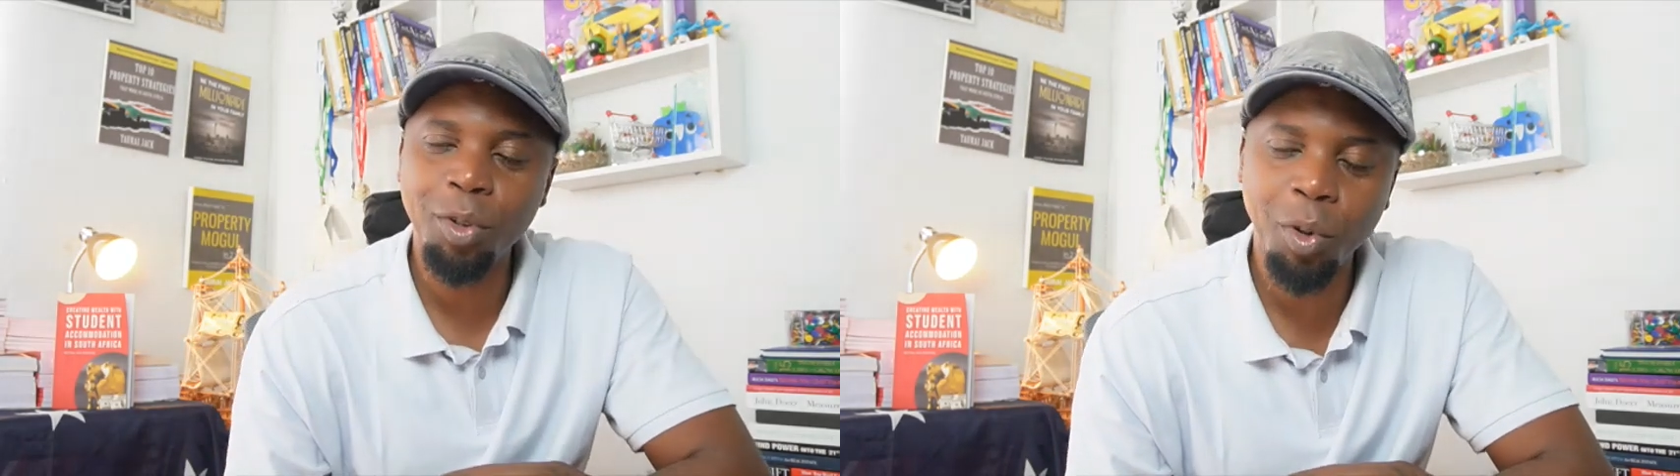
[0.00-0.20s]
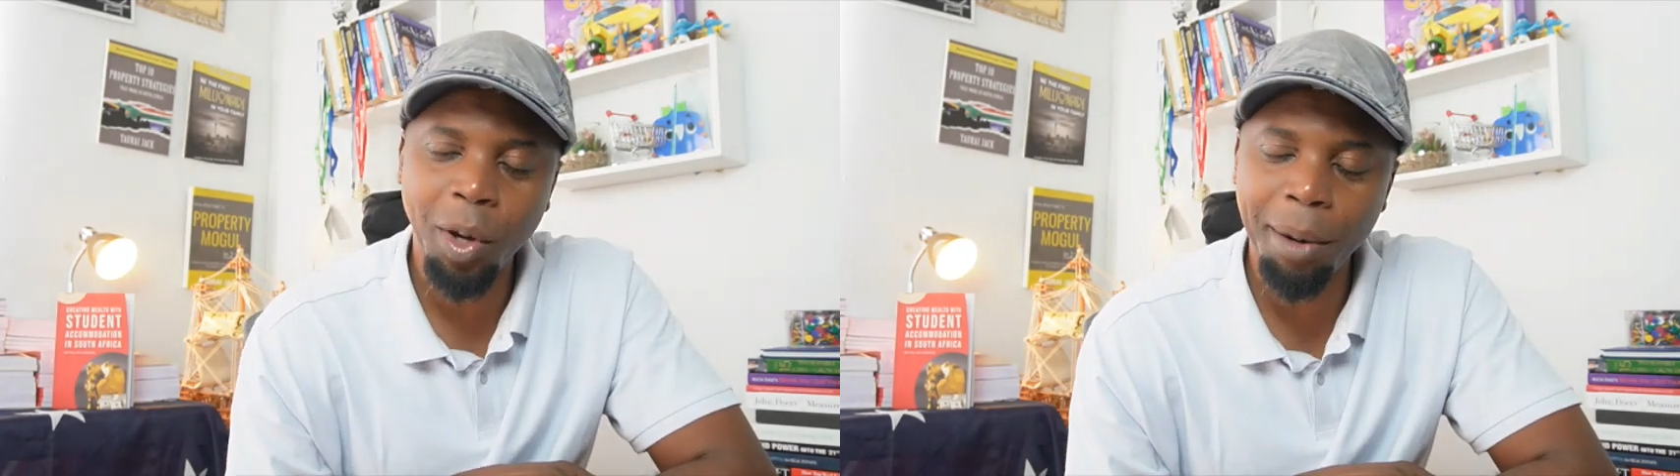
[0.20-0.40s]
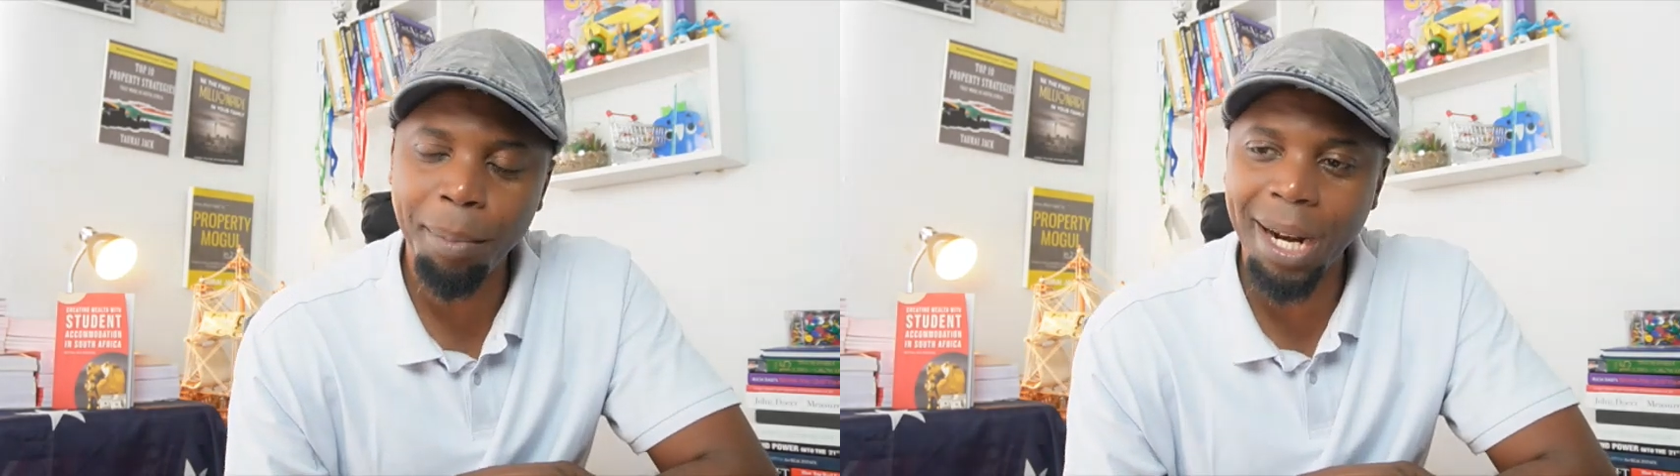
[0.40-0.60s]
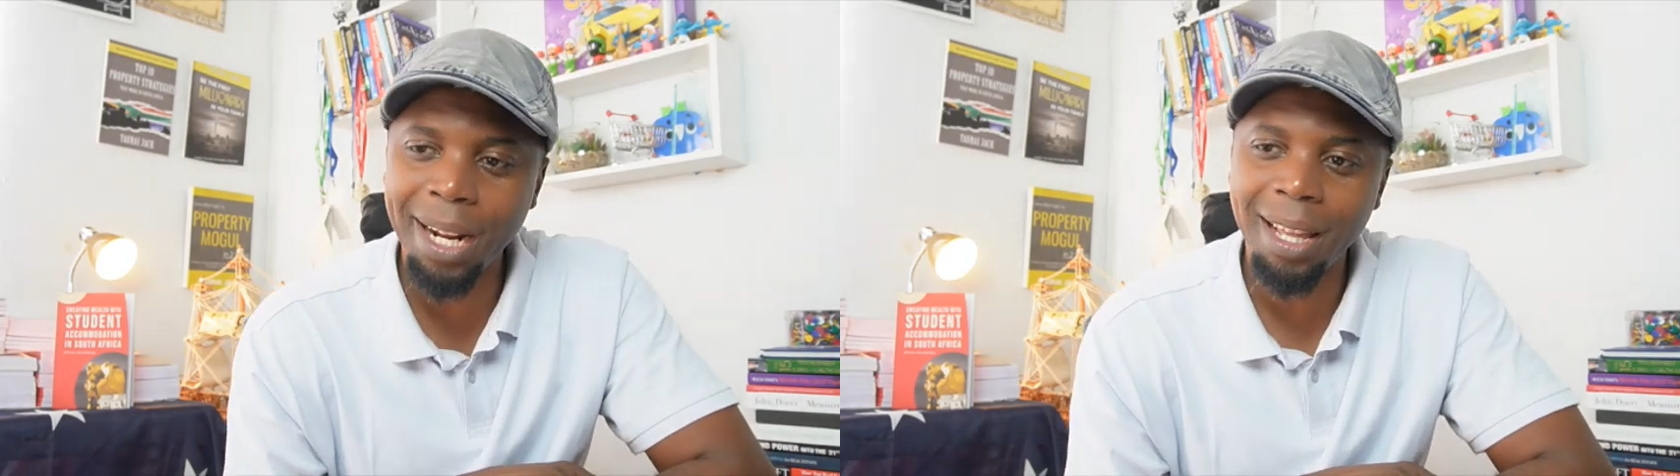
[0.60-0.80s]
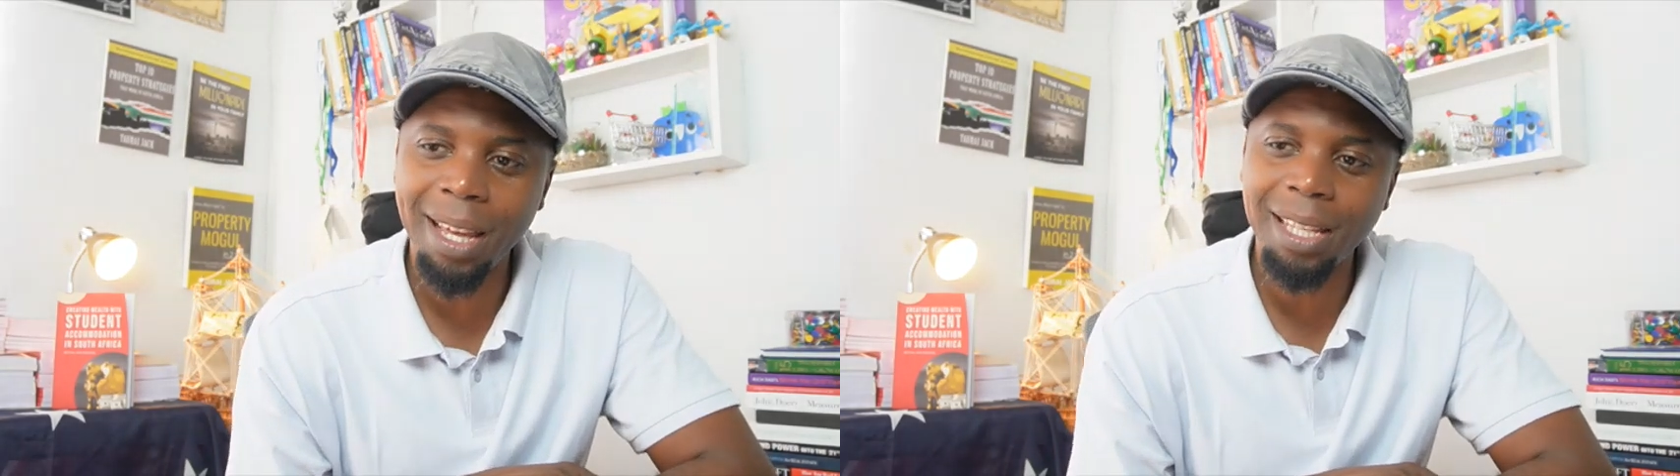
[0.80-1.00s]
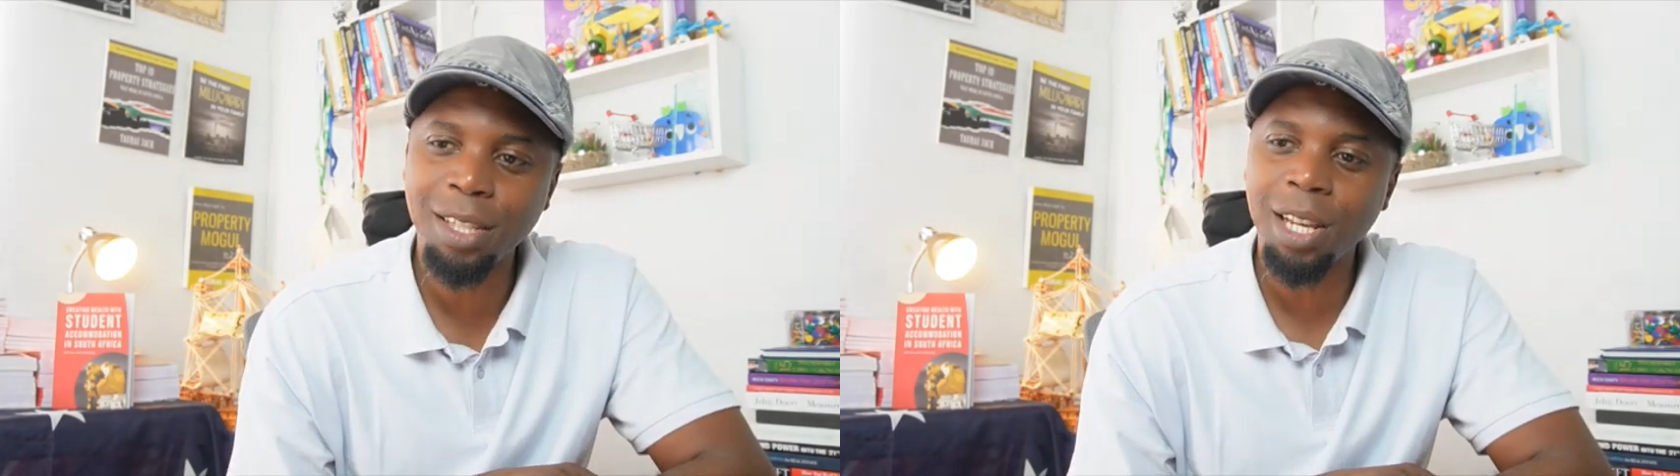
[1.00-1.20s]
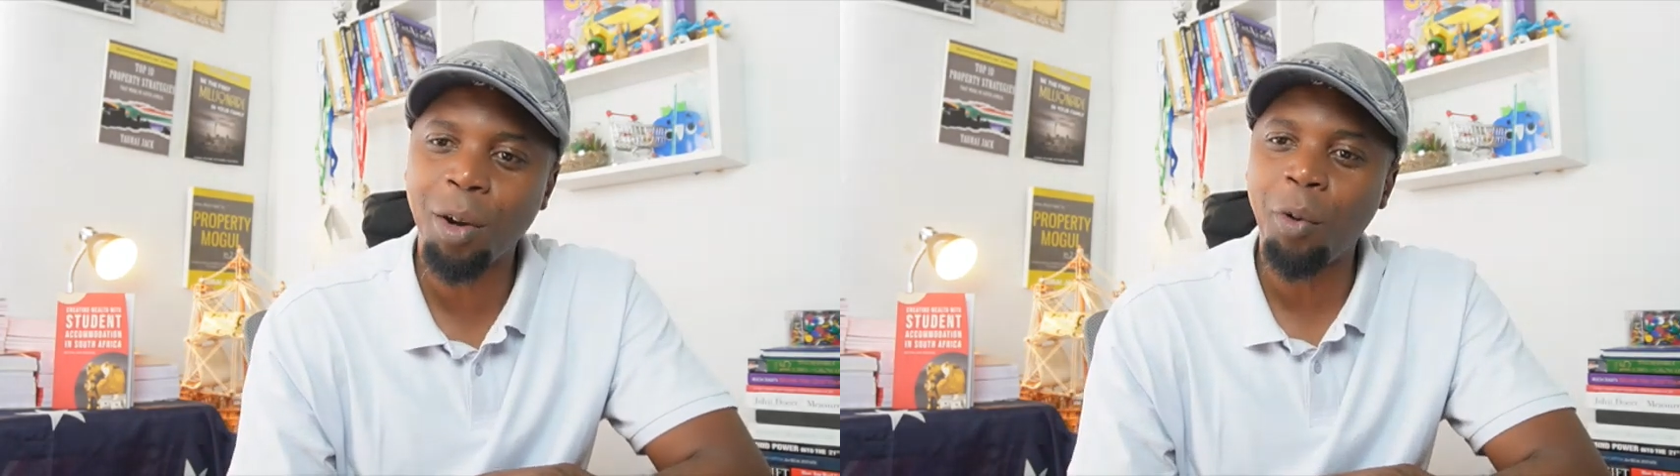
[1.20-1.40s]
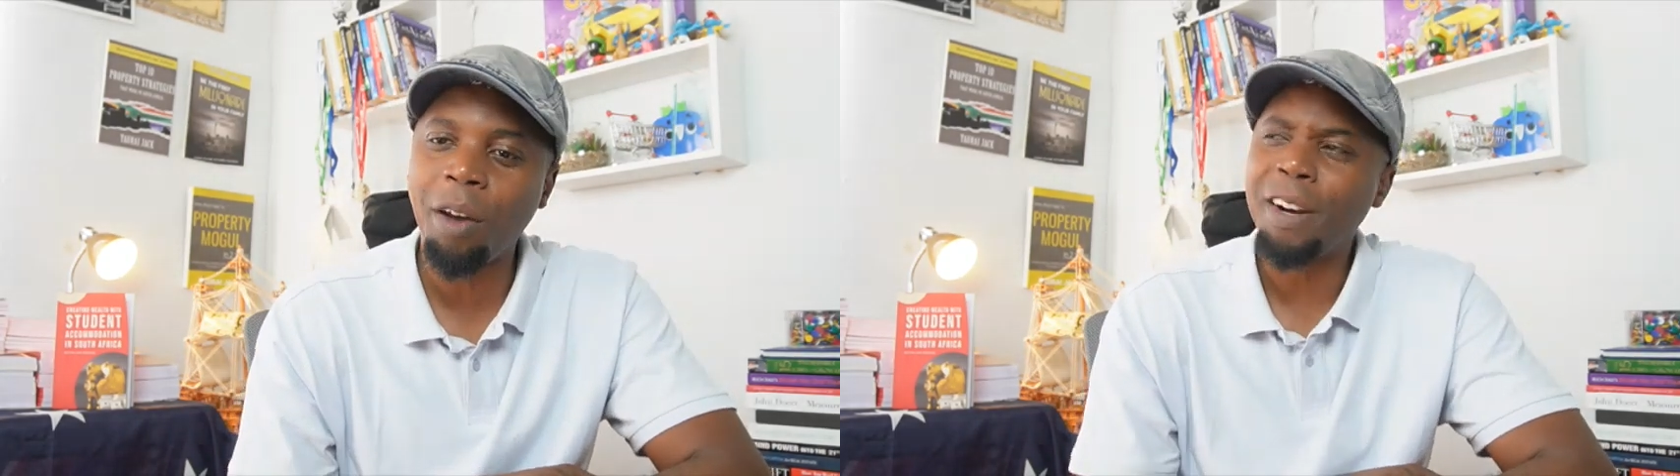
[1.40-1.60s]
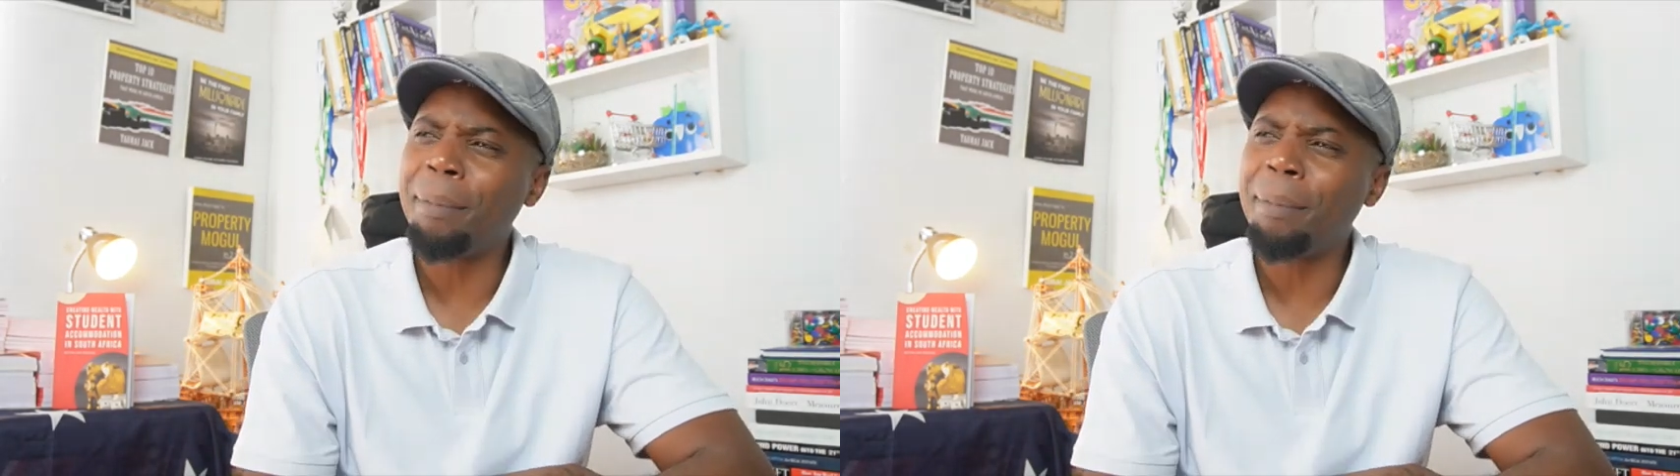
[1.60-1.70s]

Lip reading: to go and marry his second wife.